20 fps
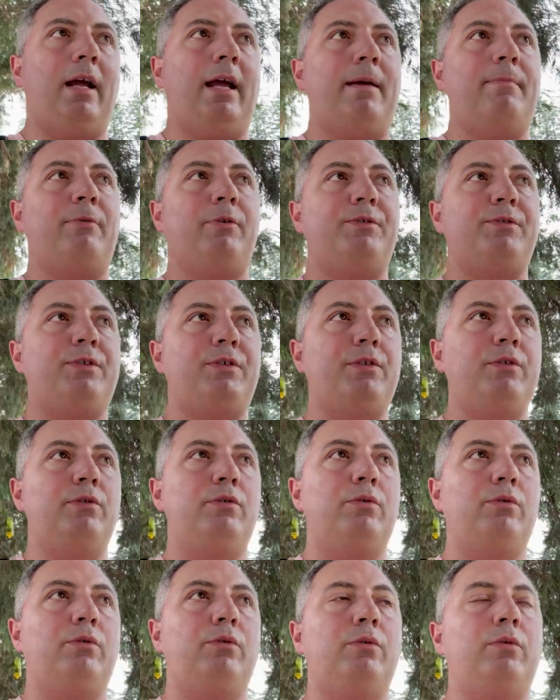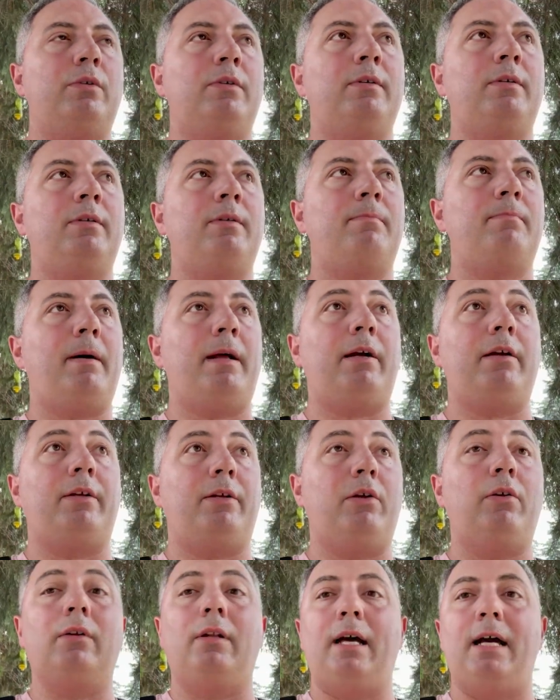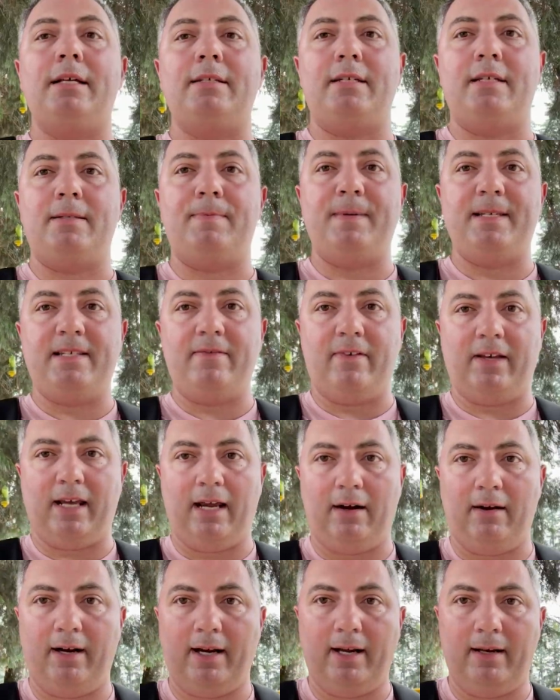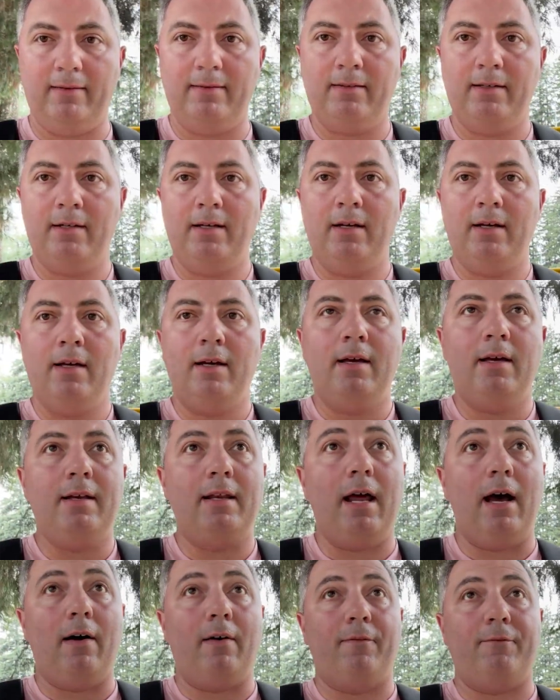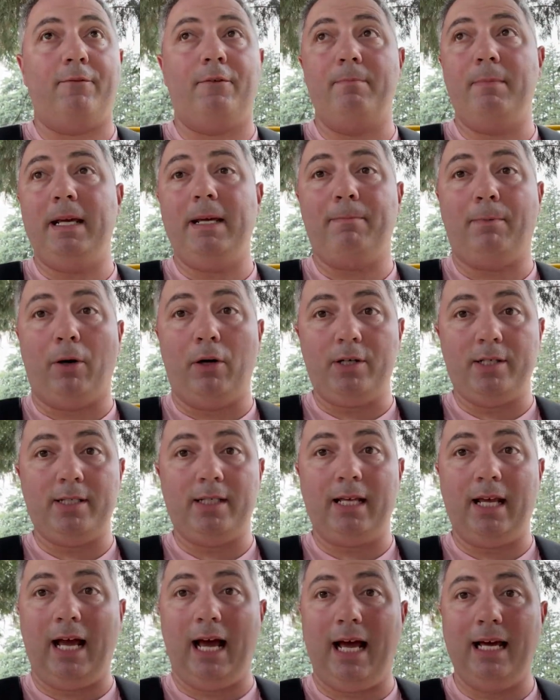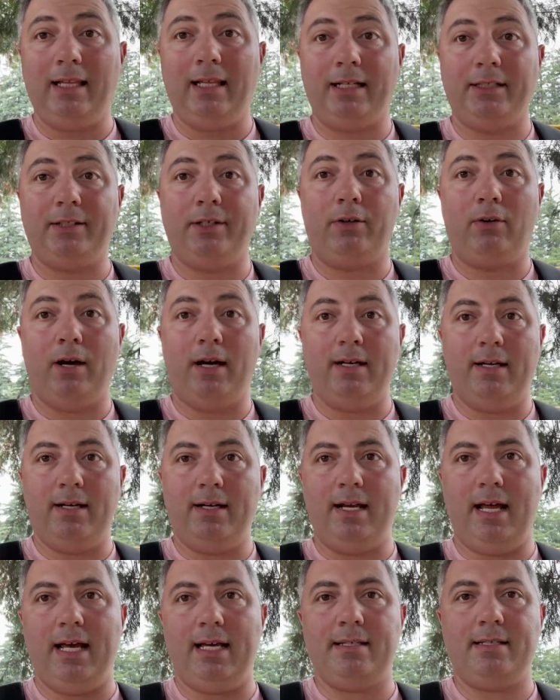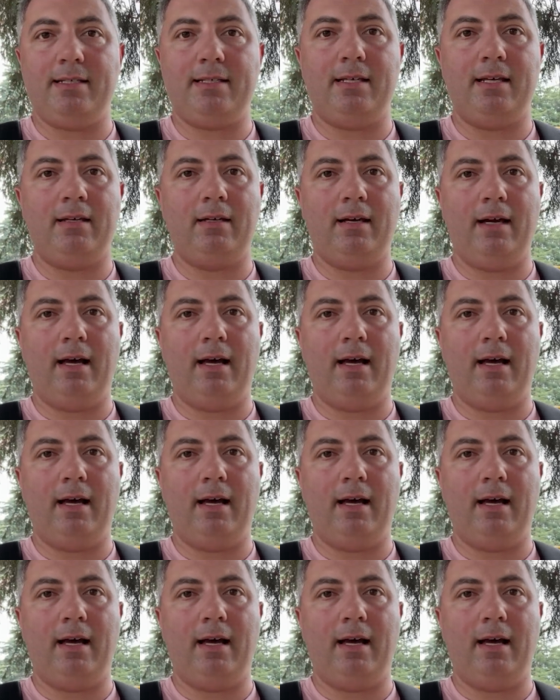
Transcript: able to better utilize a specific area. Now, for me personally, I like to grind in nests.